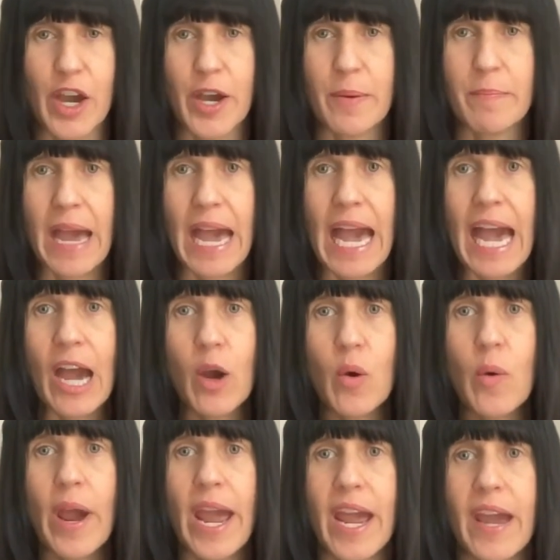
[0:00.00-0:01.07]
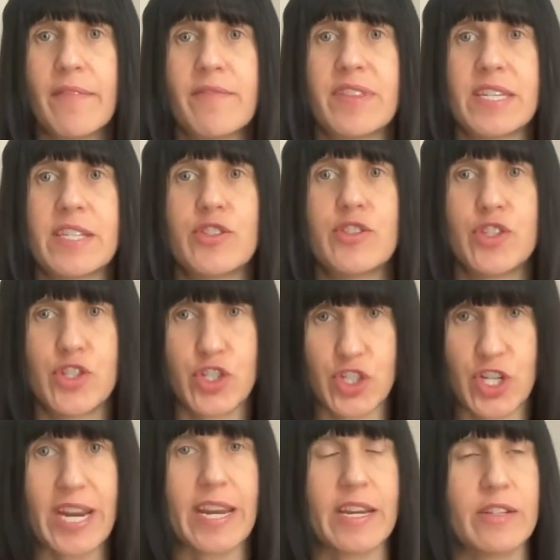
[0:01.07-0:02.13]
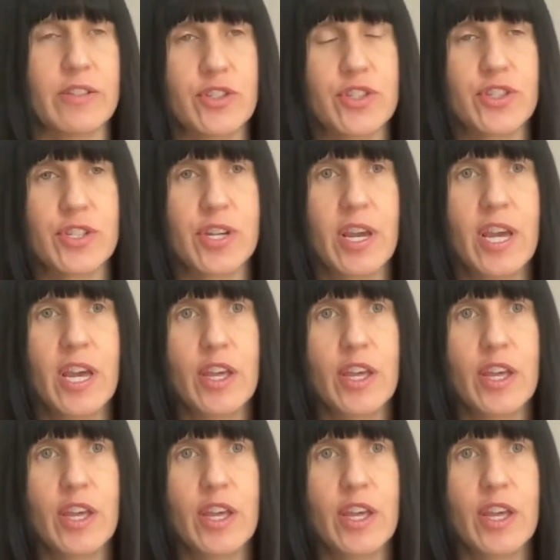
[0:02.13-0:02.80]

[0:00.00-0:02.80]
How have these changed